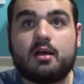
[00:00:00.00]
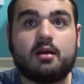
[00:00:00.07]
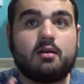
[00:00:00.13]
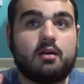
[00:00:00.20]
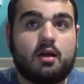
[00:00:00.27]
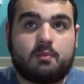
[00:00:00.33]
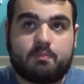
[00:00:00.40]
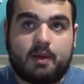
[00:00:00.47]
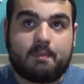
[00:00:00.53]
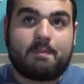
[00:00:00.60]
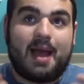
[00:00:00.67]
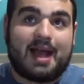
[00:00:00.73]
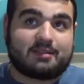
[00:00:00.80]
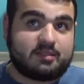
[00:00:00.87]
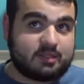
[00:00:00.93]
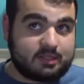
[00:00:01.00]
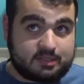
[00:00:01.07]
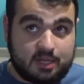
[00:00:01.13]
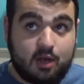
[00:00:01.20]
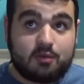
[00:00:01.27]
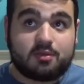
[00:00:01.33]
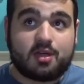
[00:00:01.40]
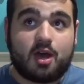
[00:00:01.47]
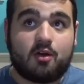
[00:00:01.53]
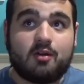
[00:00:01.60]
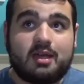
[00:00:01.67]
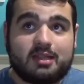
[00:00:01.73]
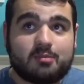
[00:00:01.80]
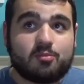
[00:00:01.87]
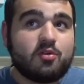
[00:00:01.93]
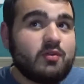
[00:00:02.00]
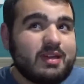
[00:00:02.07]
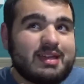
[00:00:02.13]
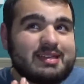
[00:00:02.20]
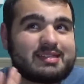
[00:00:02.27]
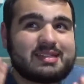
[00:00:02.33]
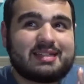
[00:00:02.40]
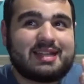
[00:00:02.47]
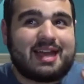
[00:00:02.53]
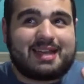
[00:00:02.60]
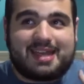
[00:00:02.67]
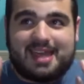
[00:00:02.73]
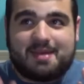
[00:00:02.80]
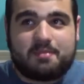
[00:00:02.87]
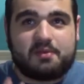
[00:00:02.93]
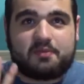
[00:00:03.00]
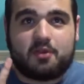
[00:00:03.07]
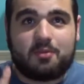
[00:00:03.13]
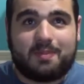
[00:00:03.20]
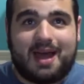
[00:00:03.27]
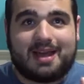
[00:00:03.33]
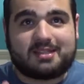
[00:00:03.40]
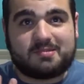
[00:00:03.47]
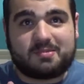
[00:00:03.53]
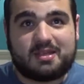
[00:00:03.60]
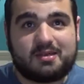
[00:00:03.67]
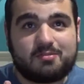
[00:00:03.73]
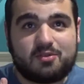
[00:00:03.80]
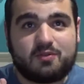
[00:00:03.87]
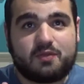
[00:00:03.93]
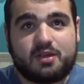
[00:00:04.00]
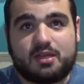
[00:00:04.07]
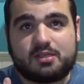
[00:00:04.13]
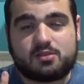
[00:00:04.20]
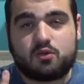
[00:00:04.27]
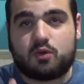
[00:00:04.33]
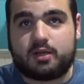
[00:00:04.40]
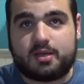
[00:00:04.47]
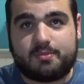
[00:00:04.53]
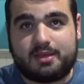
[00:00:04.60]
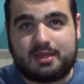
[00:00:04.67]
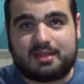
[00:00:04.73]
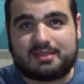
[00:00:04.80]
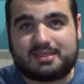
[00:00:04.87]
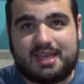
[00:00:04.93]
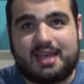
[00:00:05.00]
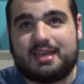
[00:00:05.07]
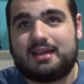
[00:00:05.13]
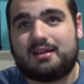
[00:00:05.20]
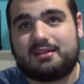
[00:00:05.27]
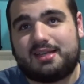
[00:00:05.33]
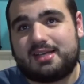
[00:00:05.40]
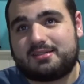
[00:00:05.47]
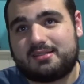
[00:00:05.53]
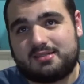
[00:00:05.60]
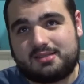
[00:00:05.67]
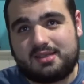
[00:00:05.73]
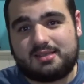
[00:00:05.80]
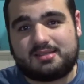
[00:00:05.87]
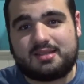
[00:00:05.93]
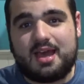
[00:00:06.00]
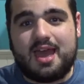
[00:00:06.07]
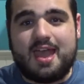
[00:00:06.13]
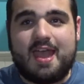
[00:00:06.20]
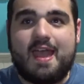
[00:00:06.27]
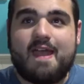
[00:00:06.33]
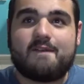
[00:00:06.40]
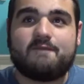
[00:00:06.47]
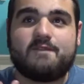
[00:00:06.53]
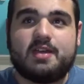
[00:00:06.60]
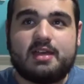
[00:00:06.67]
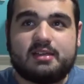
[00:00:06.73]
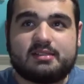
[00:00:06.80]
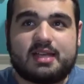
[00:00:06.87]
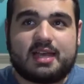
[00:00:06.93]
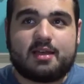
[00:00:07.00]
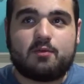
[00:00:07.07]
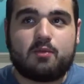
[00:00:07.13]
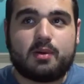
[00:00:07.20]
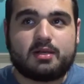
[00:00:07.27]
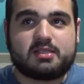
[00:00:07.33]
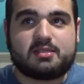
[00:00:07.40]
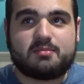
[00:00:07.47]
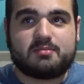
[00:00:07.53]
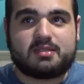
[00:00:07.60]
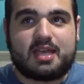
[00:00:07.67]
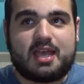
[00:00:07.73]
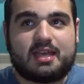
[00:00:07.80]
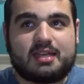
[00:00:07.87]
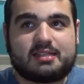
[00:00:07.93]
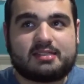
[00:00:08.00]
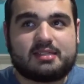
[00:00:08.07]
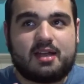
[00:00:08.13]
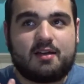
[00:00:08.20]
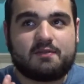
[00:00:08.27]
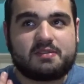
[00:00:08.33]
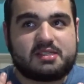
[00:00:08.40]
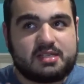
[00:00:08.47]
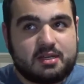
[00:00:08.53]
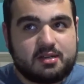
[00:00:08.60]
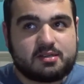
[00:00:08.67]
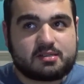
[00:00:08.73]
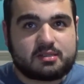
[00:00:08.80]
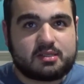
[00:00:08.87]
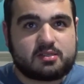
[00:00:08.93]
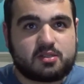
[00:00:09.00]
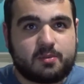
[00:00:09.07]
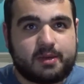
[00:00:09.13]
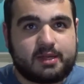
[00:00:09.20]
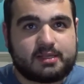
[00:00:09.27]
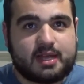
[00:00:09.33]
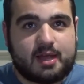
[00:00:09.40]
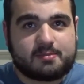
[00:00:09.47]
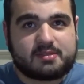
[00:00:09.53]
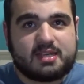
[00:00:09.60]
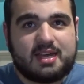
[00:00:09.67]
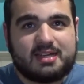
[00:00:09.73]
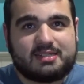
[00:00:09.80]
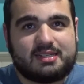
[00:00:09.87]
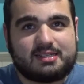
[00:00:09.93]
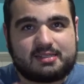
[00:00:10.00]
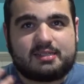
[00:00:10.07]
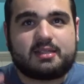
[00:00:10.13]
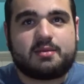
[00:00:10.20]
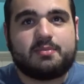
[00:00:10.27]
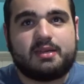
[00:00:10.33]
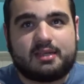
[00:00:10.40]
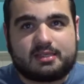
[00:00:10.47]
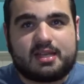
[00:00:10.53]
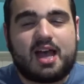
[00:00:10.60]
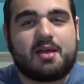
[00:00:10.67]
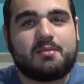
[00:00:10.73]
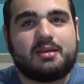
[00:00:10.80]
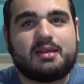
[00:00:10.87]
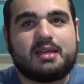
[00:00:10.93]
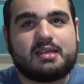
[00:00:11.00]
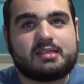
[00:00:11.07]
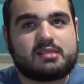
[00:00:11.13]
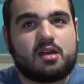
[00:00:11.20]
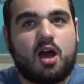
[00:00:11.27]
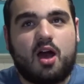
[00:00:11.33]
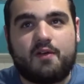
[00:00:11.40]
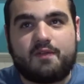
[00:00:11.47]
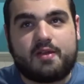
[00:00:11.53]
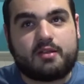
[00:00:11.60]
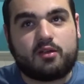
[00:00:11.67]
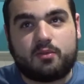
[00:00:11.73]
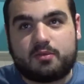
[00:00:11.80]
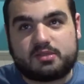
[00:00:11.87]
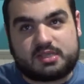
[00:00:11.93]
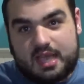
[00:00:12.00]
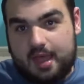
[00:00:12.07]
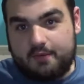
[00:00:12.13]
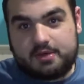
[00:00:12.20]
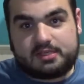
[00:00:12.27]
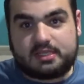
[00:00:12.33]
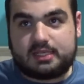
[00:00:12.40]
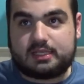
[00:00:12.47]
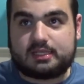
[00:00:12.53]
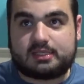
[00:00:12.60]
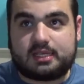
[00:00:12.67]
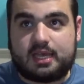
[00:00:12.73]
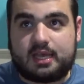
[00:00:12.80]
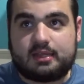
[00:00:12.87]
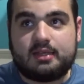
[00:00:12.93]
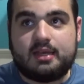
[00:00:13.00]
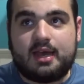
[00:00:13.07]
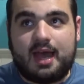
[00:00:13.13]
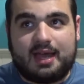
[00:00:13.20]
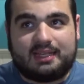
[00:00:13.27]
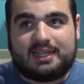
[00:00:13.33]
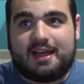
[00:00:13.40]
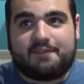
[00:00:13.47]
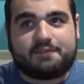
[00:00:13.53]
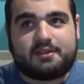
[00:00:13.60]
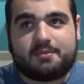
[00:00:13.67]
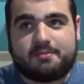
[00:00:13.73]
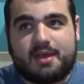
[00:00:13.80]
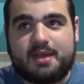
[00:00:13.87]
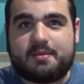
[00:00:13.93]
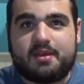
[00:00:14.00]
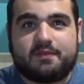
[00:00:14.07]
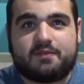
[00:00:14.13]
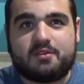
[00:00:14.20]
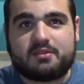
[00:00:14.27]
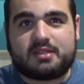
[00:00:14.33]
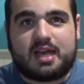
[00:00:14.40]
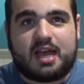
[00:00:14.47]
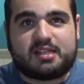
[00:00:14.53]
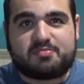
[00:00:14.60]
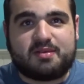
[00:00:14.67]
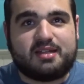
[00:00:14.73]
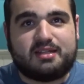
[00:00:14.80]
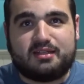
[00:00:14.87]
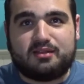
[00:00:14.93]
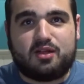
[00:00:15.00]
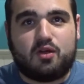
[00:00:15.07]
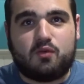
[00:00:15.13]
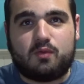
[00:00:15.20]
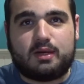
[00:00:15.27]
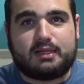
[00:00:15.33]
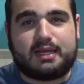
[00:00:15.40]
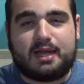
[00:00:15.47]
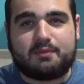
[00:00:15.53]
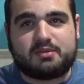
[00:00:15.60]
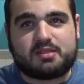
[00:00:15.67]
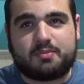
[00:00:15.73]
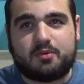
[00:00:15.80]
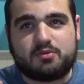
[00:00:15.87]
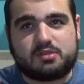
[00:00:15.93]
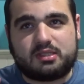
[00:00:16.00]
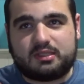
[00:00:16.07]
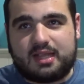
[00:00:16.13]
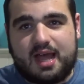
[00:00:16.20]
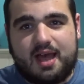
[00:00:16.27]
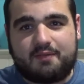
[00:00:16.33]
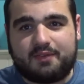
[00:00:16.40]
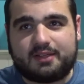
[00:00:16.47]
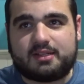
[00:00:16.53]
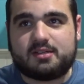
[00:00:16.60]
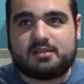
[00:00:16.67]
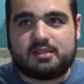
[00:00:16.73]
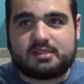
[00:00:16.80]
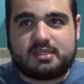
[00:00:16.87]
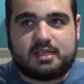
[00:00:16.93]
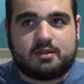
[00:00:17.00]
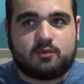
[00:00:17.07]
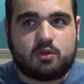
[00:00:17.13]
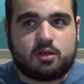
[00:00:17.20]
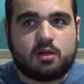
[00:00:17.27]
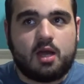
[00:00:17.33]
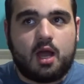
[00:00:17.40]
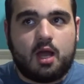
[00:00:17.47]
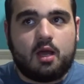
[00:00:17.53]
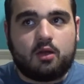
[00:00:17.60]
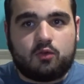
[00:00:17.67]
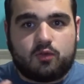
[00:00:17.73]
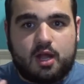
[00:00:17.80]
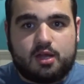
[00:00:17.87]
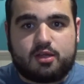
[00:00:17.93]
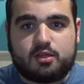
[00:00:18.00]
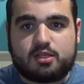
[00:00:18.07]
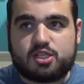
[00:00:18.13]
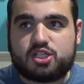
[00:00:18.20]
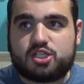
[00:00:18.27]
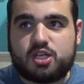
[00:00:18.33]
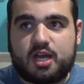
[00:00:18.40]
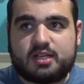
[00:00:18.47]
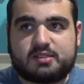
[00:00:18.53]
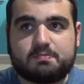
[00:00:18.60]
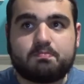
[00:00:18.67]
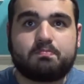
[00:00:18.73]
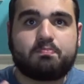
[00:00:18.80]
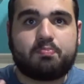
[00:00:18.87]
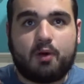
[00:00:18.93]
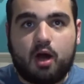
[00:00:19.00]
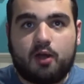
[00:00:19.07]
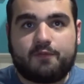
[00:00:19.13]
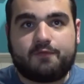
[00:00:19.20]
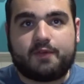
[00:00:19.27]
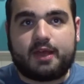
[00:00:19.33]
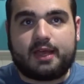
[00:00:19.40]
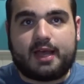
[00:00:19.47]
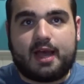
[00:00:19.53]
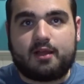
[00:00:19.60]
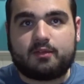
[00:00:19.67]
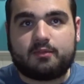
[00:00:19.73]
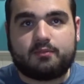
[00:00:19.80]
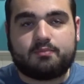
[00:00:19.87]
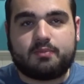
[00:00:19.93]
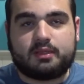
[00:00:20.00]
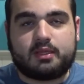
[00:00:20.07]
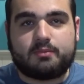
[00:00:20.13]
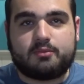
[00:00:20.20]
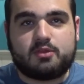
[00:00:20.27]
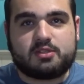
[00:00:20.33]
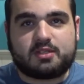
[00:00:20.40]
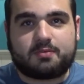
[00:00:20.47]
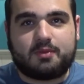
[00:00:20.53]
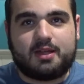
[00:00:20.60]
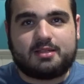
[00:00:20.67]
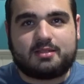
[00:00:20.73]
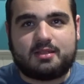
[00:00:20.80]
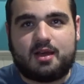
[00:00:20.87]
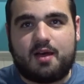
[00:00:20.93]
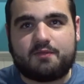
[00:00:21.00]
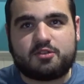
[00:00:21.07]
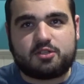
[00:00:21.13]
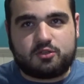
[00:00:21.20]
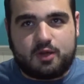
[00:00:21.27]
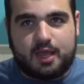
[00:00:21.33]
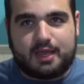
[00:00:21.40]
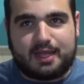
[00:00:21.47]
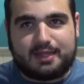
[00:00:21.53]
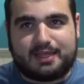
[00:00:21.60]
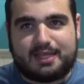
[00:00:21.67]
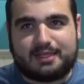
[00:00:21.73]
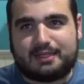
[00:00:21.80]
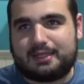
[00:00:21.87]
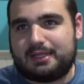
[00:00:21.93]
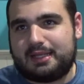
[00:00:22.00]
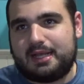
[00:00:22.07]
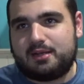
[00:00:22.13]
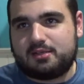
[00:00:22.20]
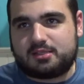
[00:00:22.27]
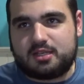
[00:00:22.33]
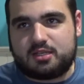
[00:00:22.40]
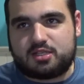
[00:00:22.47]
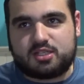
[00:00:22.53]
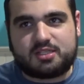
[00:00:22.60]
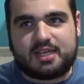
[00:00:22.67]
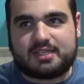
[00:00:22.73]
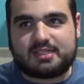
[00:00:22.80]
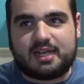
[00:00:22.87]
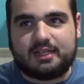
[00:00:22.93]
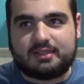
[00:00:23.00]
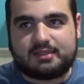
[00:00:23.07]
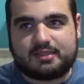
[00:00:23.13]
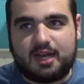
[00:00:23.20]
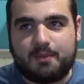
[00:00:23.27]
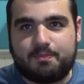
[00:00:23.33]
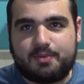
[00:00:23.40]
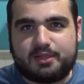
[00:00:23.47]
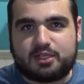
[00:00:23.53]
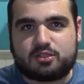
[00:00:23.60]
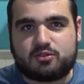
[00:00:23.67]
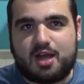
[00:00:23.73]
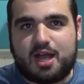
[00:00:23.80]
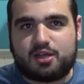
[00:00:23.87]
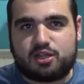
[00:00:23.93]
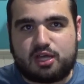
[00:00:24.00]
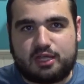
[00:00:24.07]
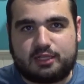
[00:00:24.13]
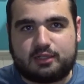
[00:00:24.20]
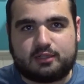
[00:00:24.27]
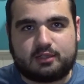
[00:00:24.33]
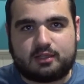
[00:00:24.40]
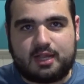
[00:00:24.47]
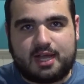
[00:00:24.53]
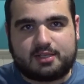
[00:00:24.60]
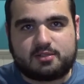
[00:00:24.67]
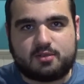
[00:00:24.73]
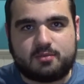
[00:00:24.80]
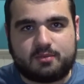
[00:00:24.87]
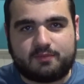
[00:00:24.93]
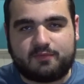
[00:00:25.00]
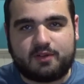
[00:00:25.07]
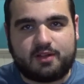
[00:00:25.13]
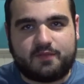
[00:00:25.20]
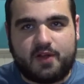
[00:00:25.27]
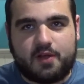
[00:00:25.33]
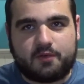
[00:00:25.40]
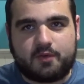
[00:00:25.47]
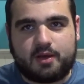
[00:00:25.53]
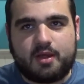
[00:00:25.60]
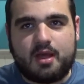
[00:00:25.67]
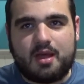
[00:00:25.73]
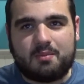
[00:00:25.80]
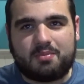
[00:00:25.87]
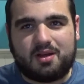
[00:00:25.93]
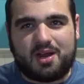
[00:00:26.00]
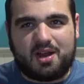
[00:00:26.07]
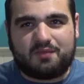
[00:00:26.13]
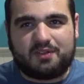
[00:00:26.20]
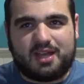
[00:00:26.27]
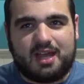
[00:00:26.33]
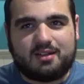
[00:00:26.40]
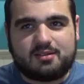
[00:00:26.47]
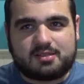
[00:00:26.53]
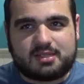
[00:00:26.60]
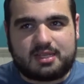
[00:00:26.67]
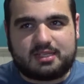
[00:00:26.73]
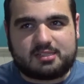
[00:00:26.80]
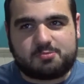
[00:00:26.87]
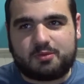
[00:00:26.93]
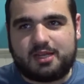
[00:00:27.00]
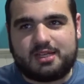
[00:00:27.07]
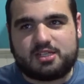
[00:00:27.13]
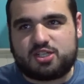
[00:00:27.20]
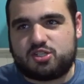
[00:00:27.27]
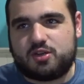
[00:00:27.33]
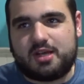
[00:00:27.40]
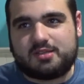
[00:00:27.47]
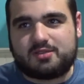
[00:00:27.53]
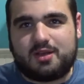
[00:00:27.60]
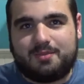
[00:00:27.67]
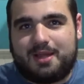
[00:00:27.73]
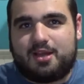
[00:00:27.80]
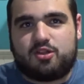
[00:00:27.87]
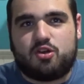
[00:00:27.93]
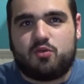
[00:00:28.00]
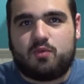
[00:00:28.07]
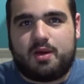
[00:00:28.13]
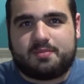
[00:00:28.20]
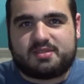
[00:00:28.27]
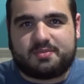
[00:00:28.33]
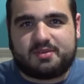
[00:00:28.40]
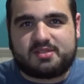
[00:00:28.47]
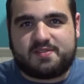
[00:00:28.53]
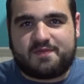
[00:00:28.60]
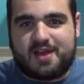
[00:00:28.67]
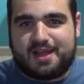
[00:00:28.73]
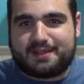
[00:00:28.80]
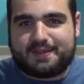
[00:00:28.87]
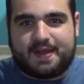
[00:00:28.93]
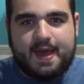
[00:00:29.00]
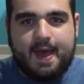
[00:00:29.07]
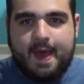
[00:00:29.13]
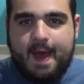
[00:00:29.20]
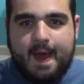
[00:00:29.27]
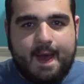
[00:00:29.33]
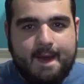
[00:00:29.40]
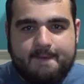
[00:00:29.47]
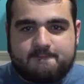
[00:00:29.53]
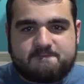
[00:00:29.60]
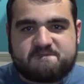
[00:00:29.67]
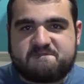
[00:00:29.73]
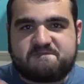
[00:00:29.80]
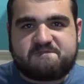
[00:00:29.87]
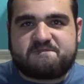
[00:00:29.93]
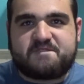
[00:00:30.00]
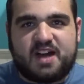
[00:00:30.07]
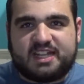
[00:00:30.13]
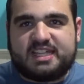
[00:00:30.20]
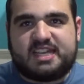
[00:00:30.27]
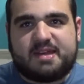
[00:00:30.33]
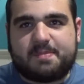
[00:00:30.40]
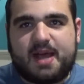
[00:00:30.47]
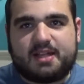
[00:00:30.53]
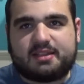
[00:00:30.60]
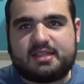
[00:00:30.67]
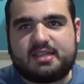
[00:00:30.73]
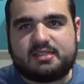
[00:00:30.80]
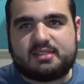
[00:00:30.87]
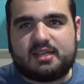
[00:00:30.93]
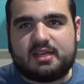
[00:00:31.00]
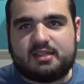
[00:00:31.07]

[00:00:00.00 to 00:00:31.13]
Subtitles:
But back to the tone, though, the movie isn't a campy throwback to B-movies, nor a comedic take on The Exorcist. It feels like it wants to take itself seriously so many times, since the comedic timing is off in almost every scene it's in. I laughed maybe a few times, but I didn't know when I was supposed to laugh. Like, there's a scene where Gretchen is just barfing out, but the music plays it off straight. And then in another scene, she takes a dump in the trash can in the classroom in front of everyone. But every other scene is played as straight, so I'm not sure where I'm supposed to find it. Funny about this,